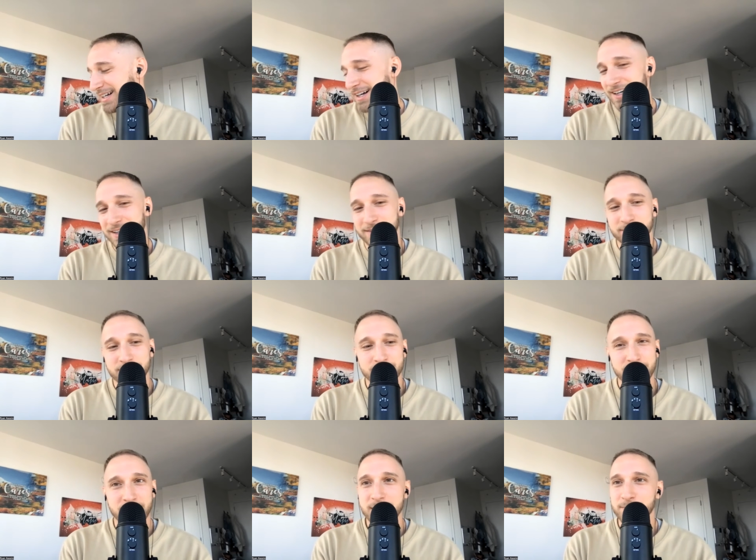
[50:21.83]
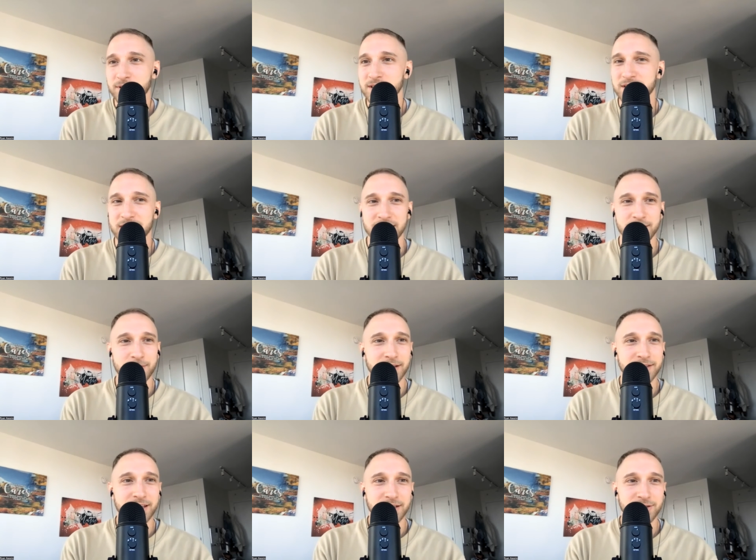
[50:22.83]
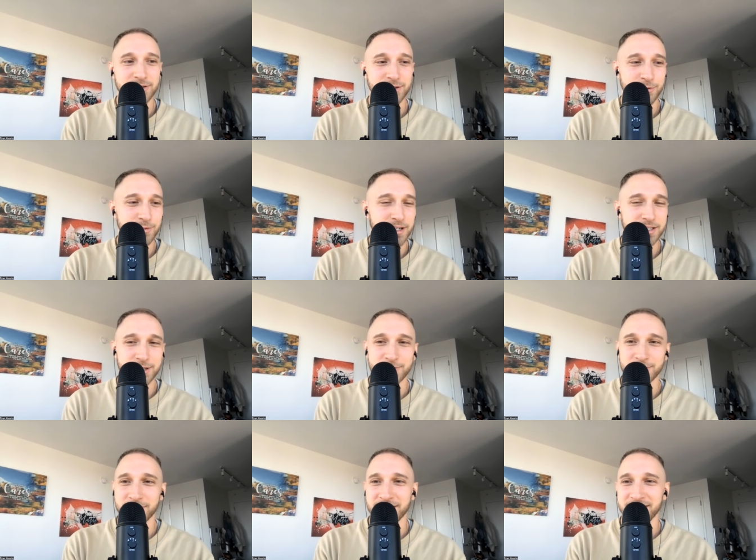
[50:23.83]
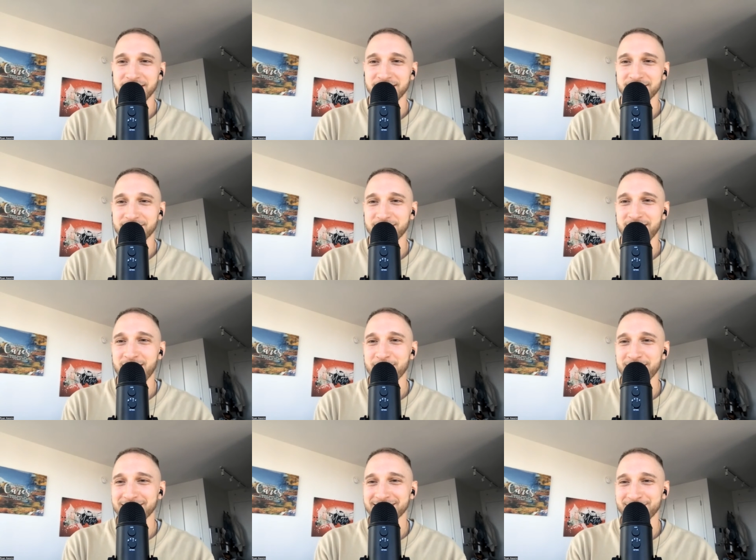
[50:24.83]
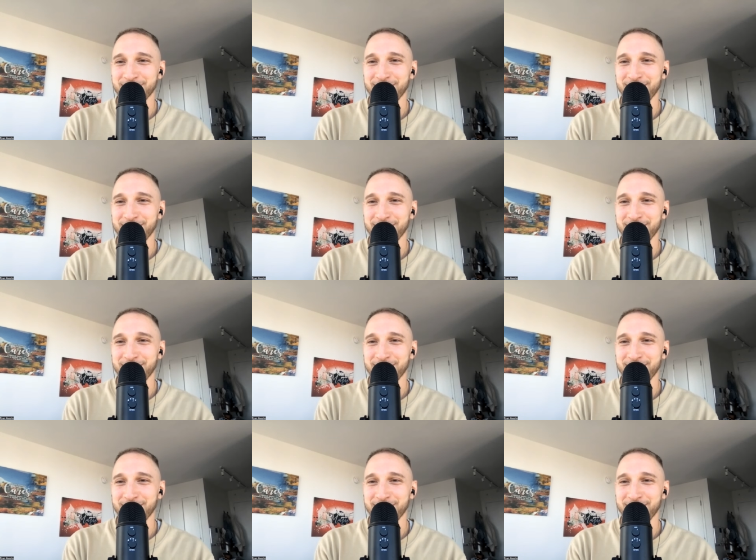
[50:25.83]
But I appreciate you, man. Thank you so much for hopping on this